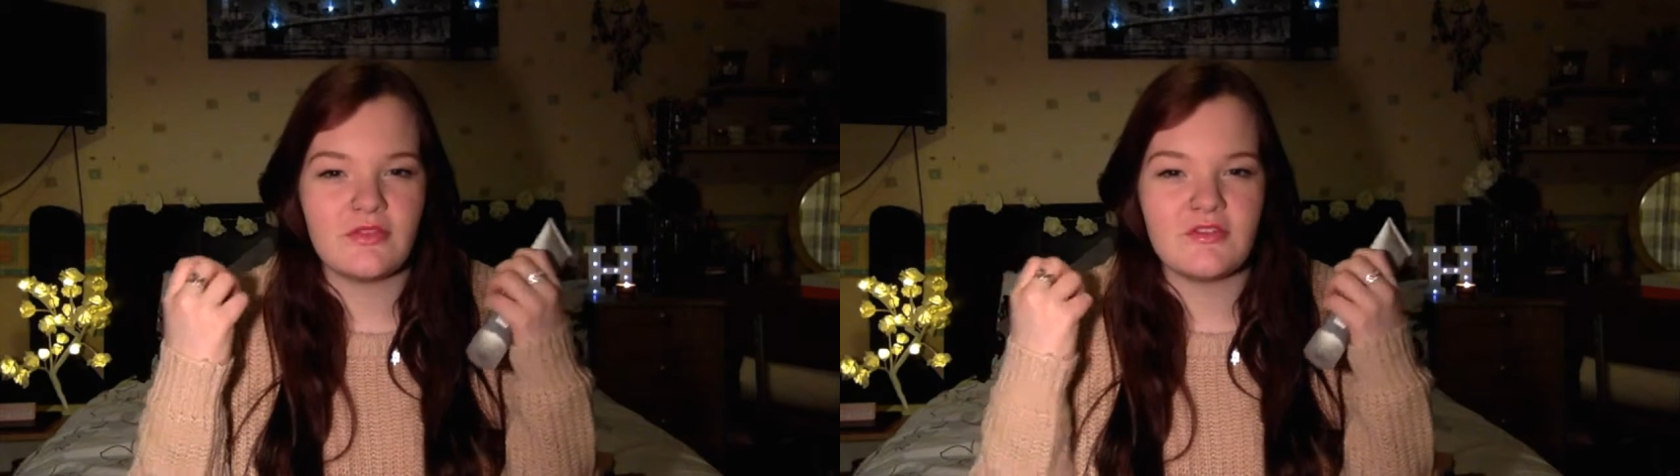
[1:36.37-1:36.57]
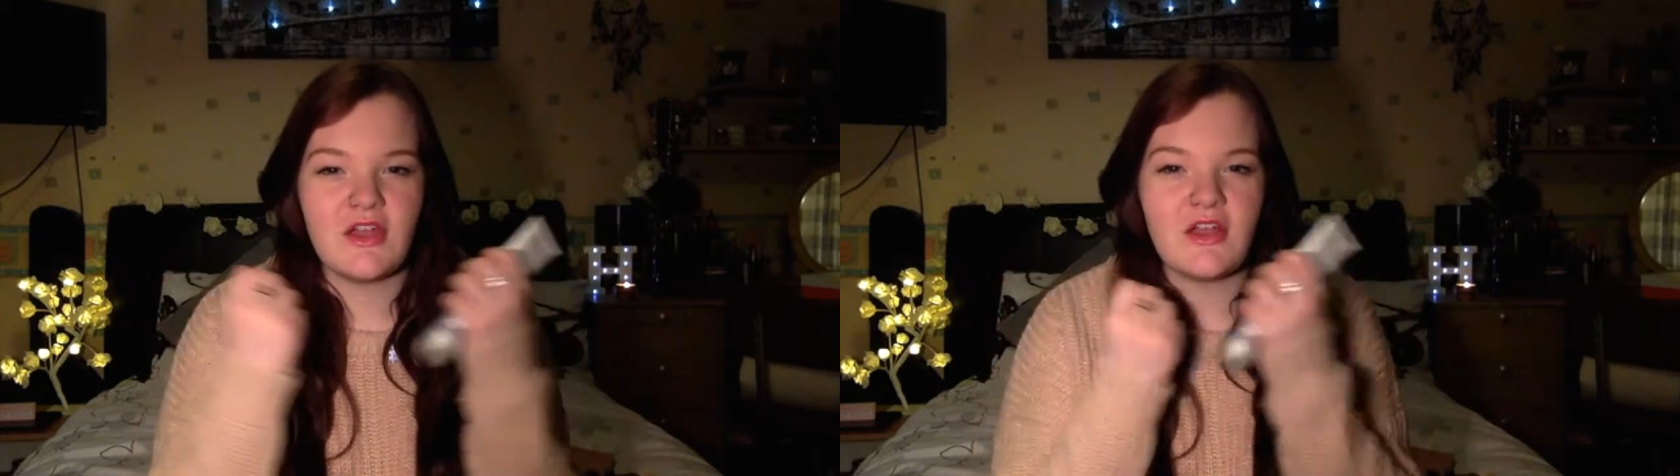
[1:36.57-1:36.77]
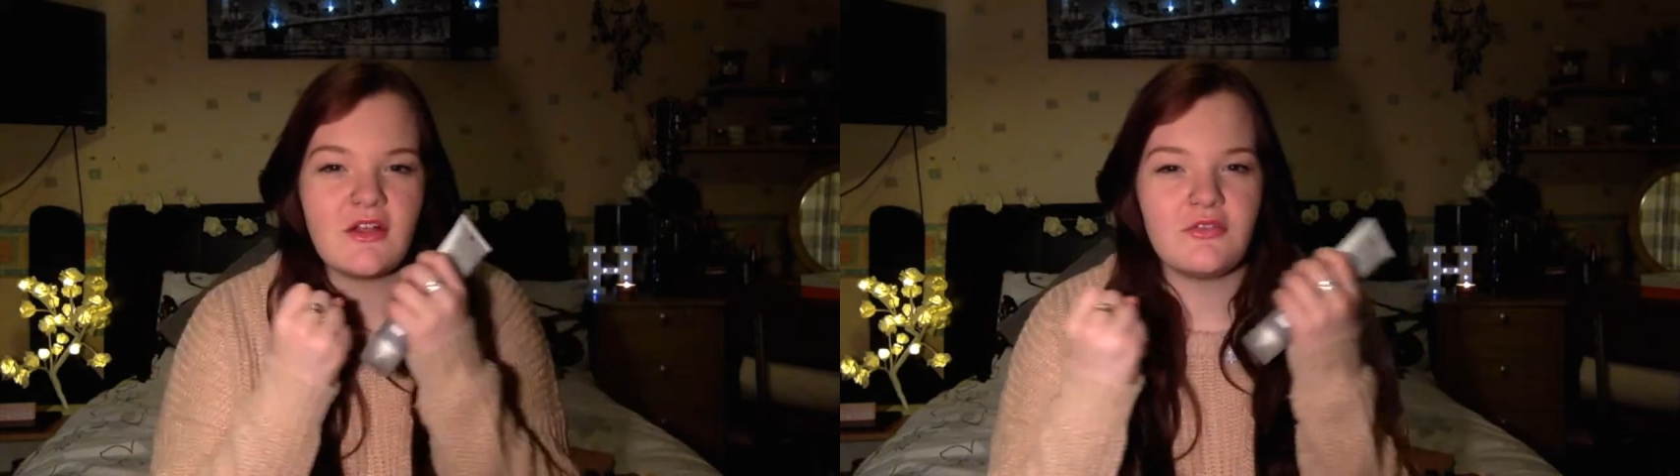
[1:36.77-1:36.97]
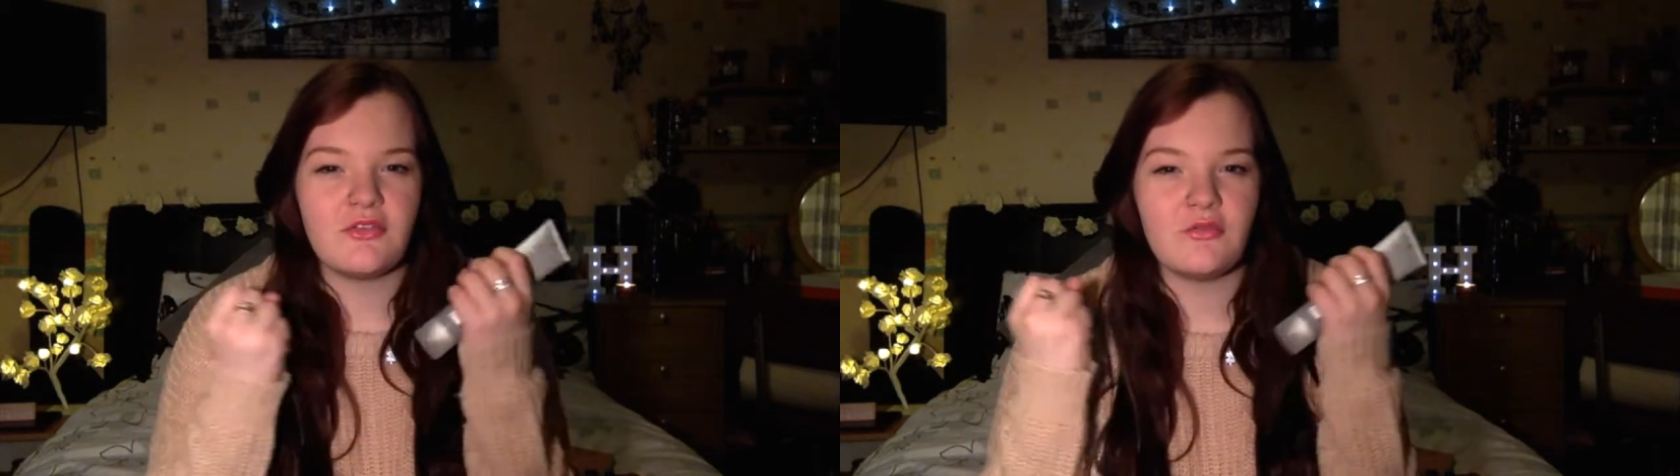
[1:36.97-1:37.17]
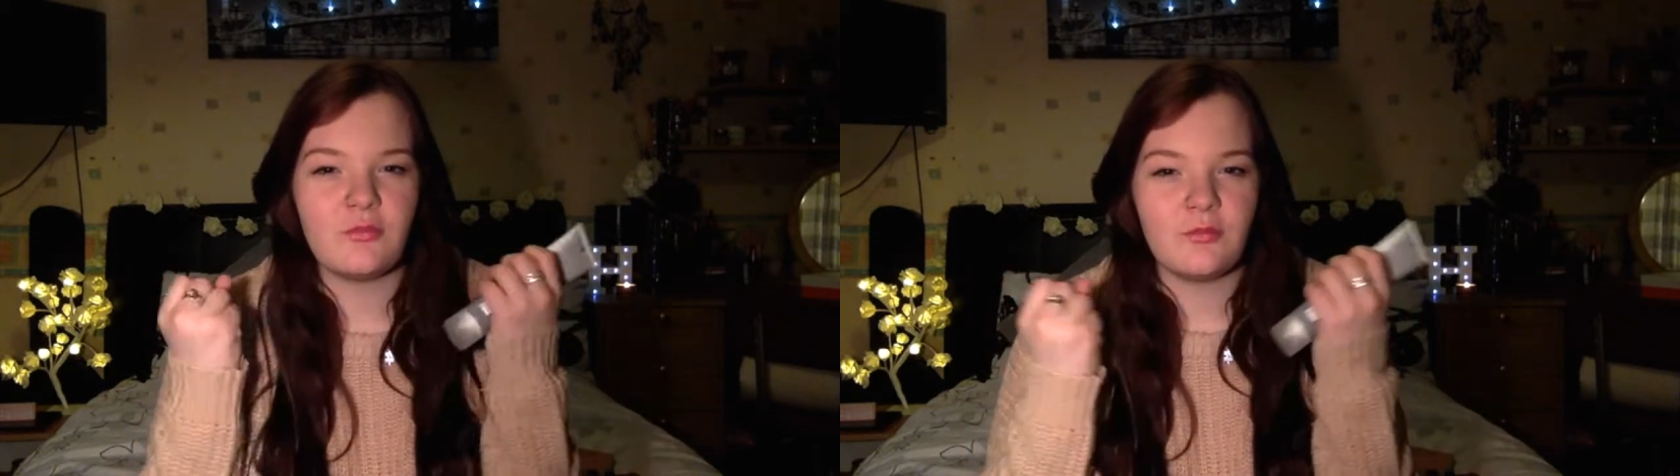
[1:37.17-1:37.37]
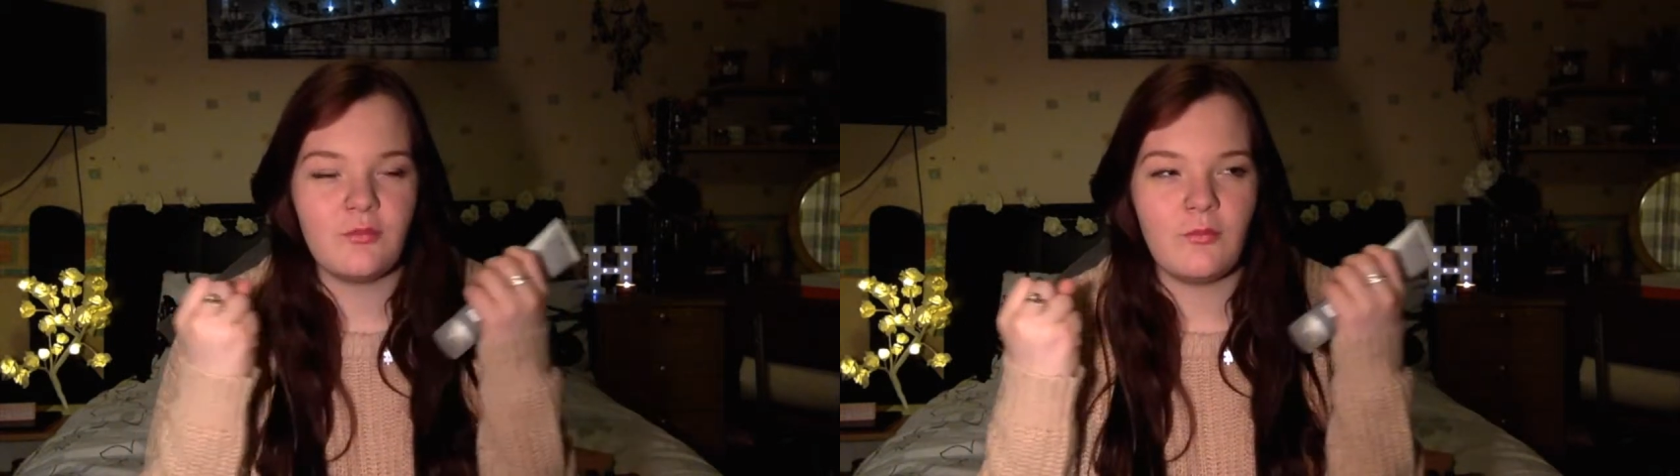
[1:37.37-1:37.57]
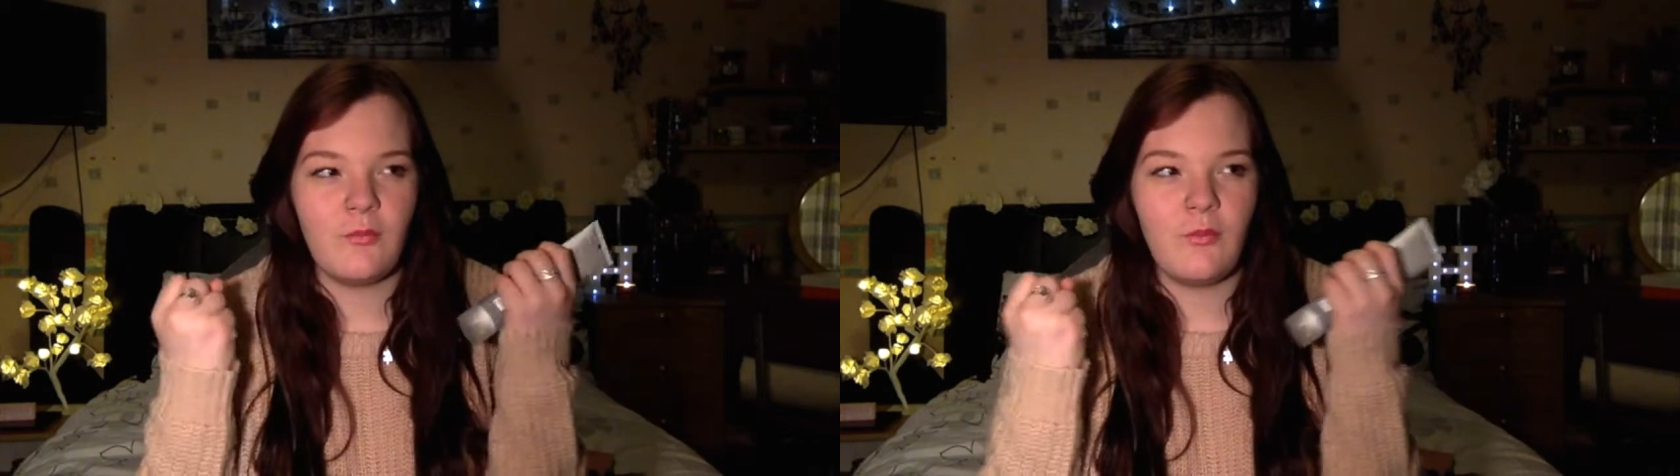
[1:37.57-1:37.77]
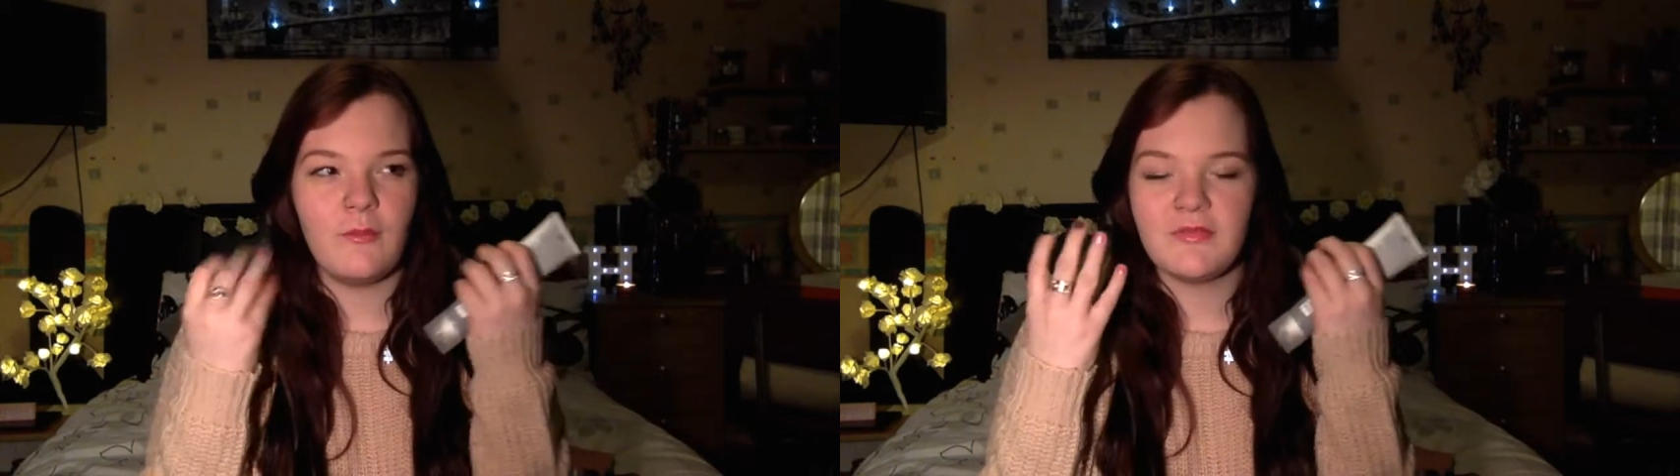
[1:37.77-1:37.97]
charcoal sort
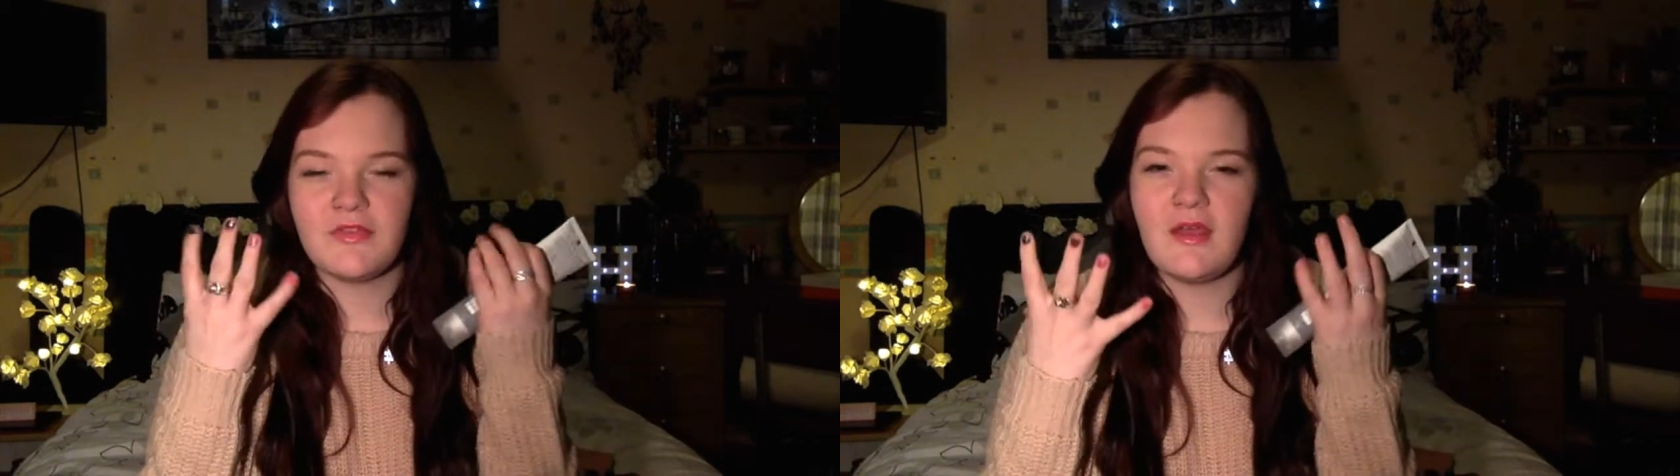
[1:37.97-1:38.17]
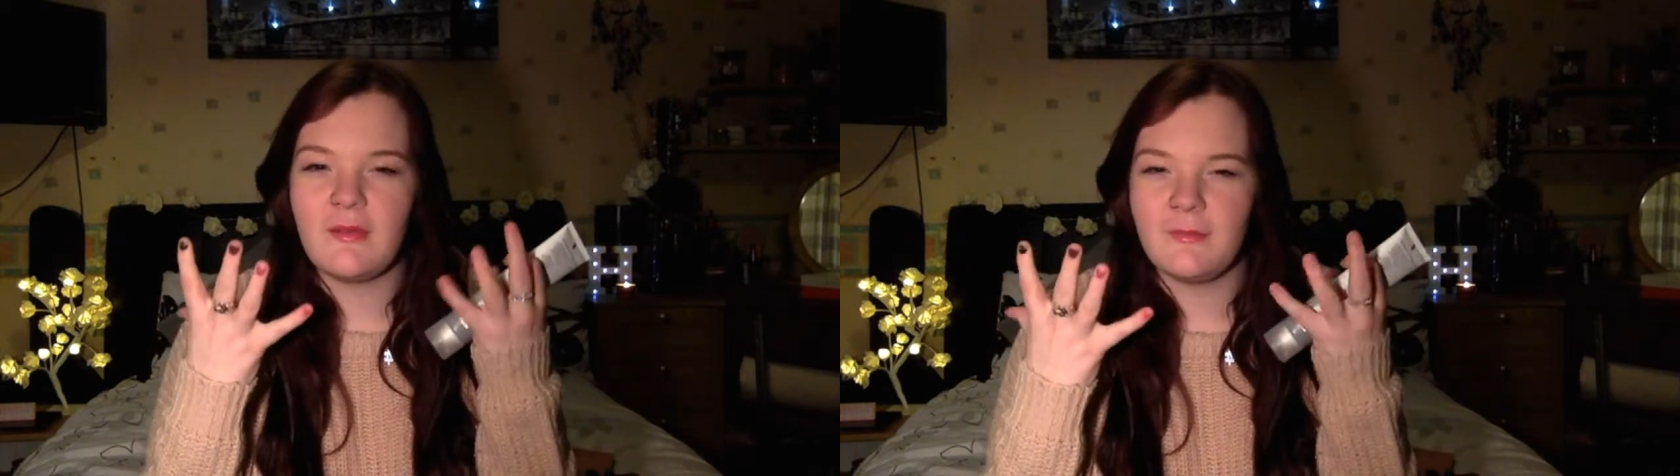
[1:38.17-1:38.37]
of warms up